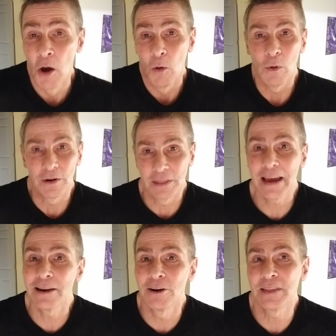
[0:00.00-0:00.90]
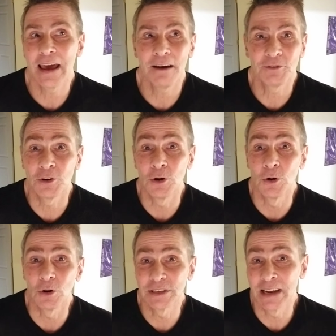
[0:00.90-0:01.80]
where later in the
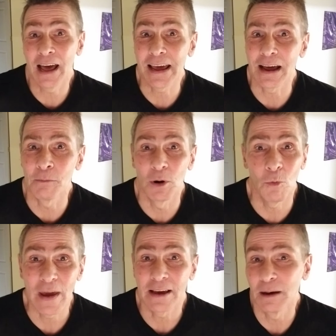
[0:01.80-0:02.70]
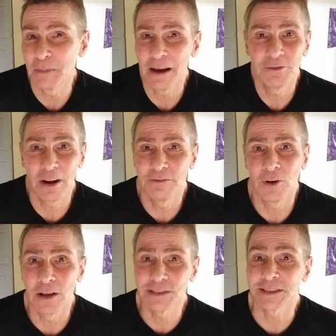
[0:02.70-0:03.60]
afternoon or tonight, I'm going to wake up after I
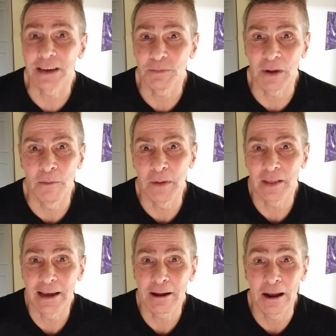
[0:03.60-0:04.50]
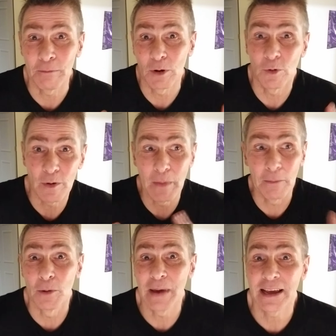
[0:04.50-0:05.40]
fall asleep and I'm be like, and I'm going to
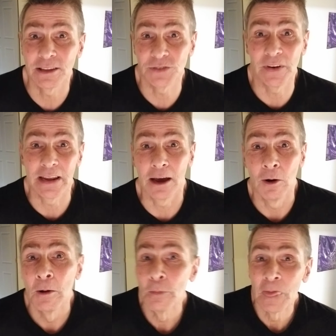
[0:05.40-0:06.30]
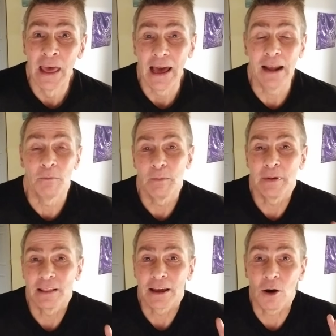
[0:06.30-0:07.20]
remember making this video. And I'm going to
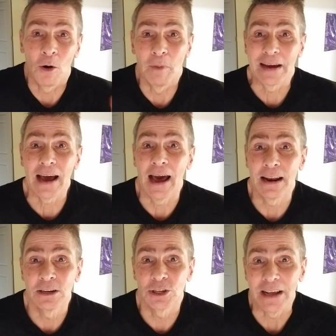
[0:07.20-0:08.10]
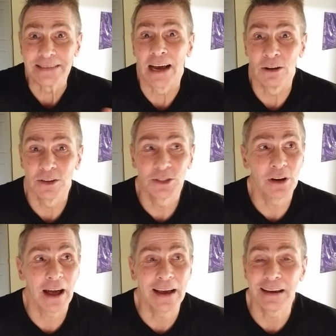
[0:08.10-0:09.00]
be like, oh my God, should
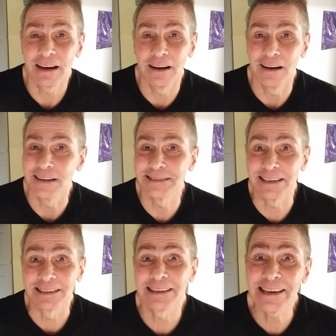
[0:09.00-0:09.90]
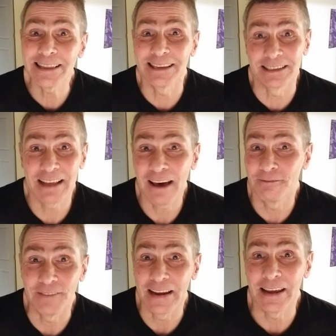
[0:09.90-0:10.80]
I delete
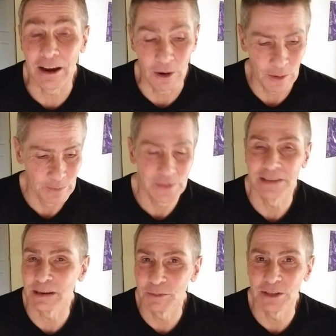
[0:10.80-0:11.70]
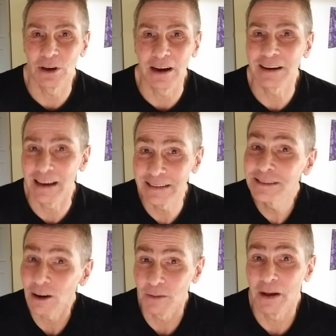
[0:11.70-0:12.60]
that video? So I'm going to
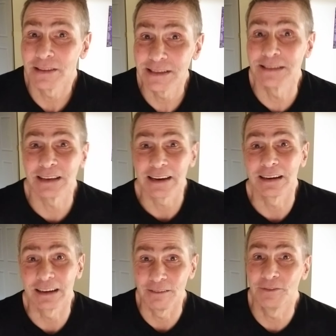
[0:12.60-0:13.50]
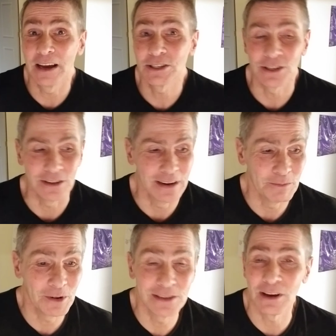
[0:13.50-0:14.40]
talk about this as like a confessional, and
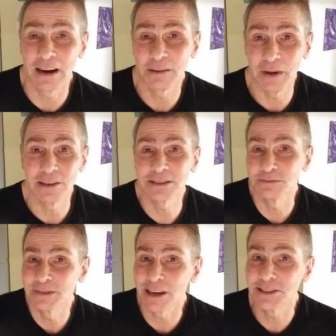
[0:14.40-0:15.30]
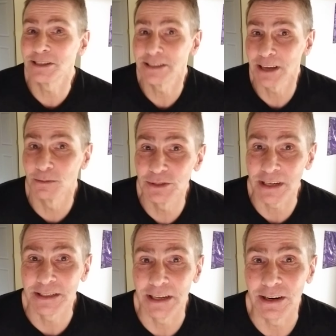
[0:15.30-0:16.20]
I'm going to talk about some touchy
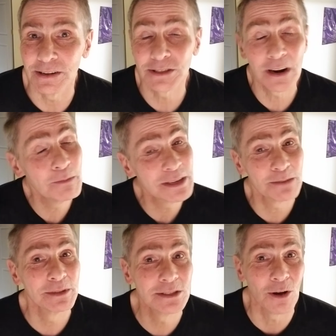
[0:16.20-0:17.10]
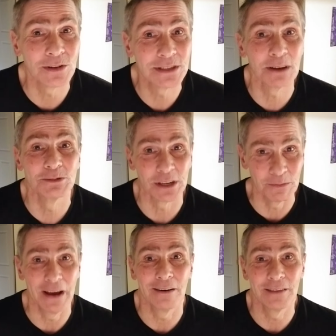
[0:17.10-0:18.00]
subjects here. There's going to be some adult subject
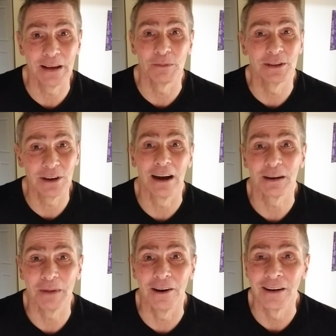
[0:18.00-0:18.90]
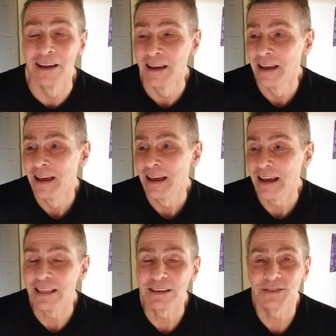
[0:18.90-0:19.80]
matter that I'm going to talk about
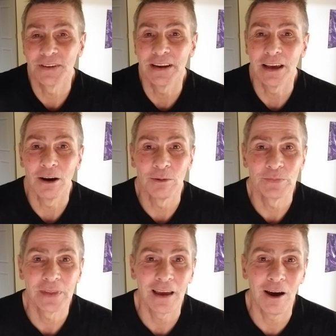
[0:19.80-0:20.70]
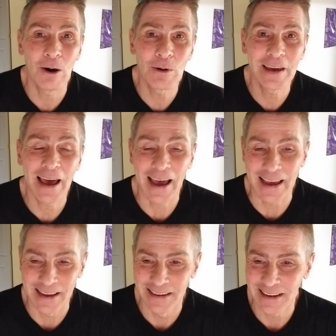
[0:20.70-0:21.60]
in this video.
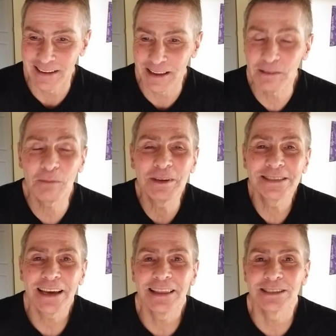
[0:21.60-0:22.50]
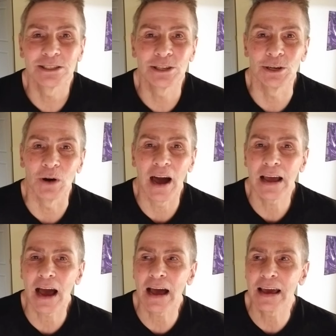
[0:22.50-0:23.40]
Okay, let me say this too.
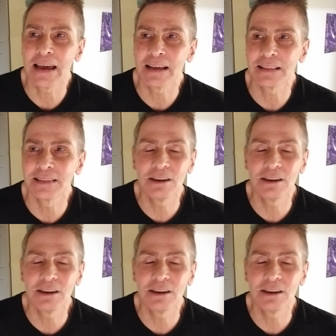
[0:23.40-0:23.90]
I